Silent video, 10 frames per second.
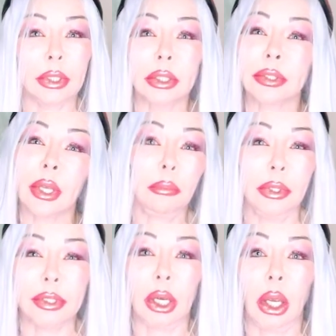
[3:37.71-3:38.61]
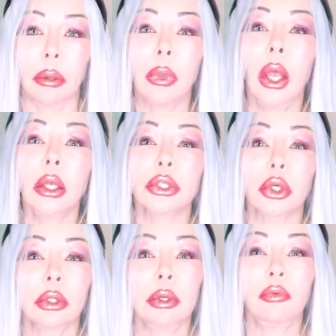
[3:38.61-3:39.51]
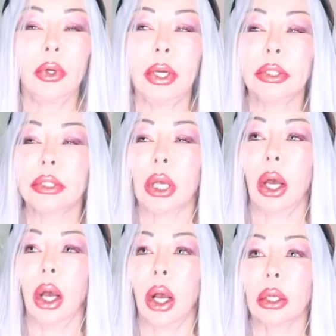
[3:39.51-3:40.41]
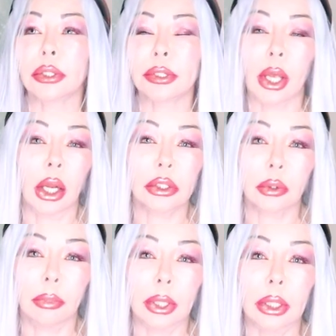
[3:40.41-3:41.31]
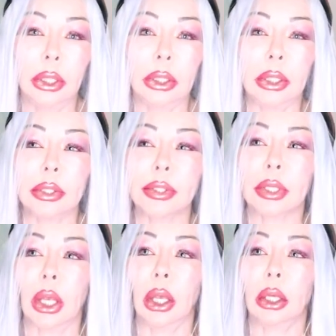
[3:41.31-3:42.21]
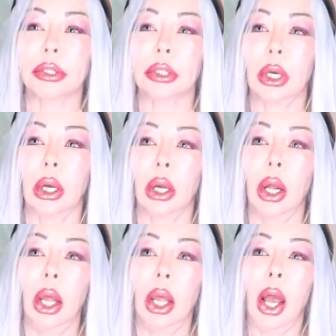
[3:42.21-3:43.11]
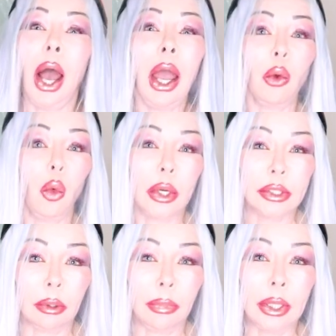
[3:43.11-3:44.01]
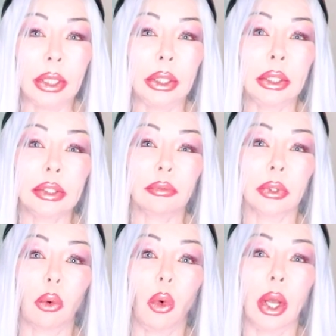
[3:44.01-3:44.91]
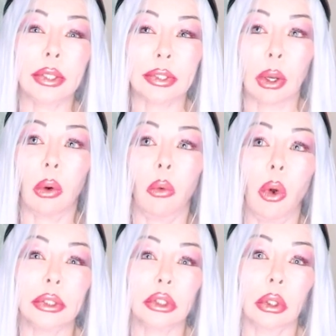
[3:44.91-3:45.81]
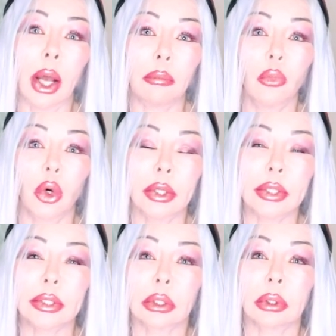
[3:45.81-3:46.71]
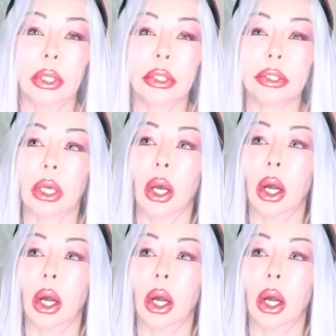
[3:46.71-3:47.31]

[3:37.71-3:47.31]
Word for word: It's summertime, so different styles of bikinis, and high-waisted bikinis for the ones that want to have more discreet